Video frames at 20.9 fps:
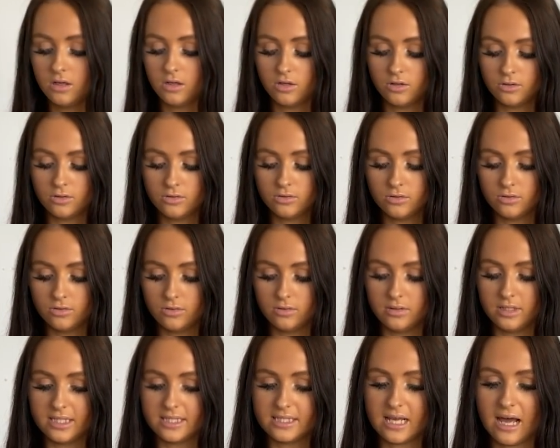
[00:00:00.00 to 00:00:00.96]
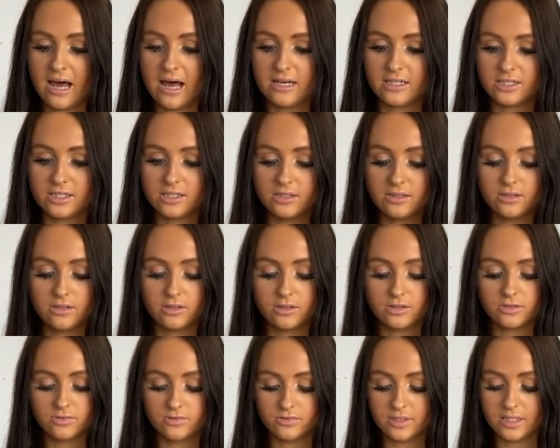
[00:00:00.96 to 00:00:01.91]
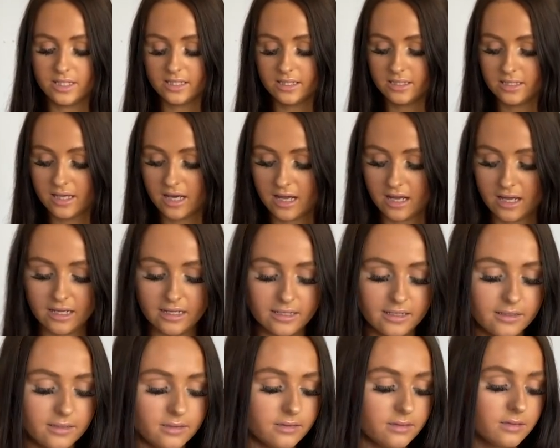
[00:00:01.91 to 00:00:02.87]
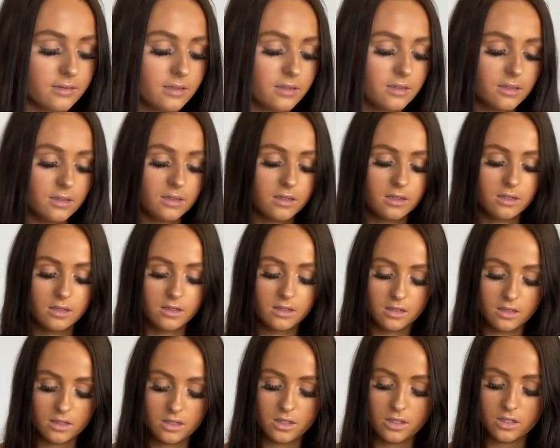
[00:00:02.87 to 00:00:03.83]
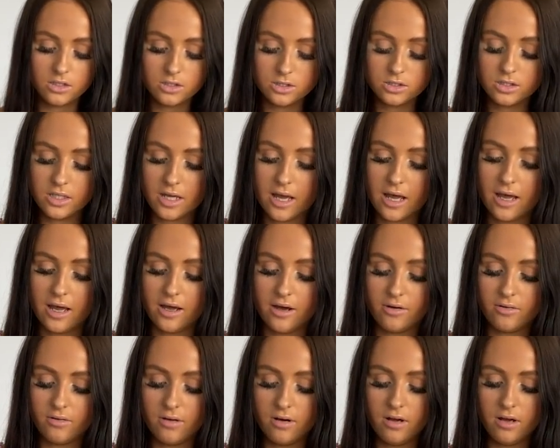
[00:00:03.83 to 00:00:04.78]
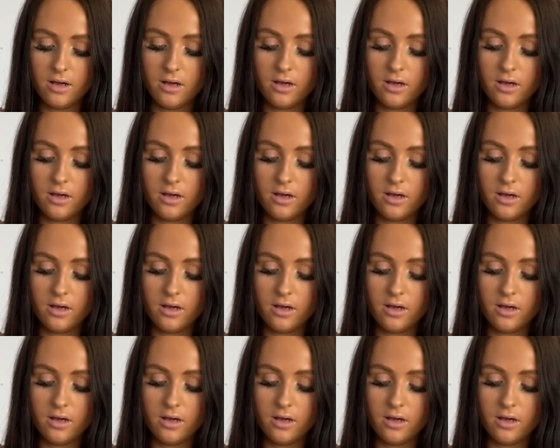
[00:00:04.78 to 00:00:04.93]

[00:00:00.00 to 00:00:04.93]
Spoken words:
Ooh, this actually looks really nice. So,